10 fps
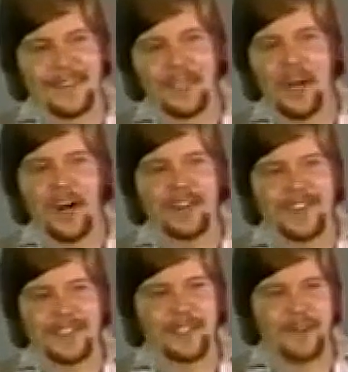God is
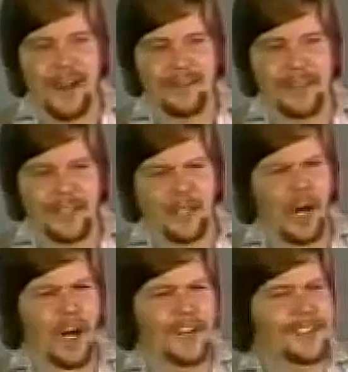extravagant.
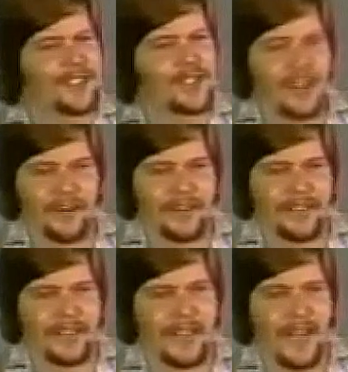God is
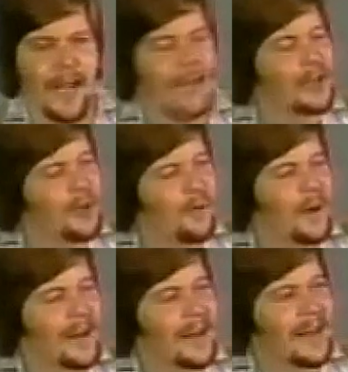generous. Hey, you know
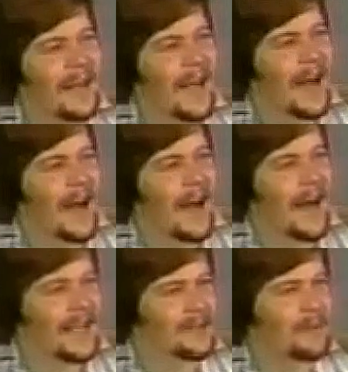what?
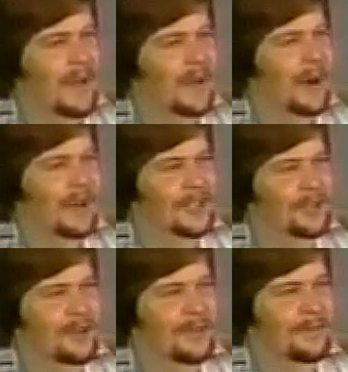I expect God to
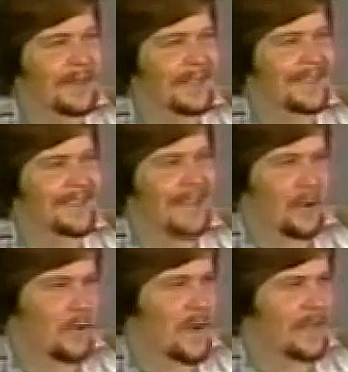treat me
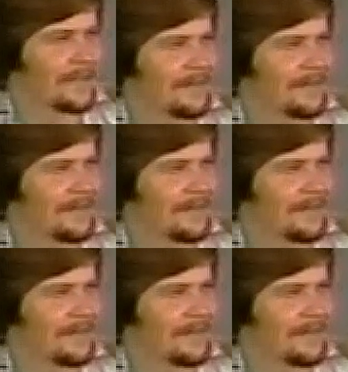that way.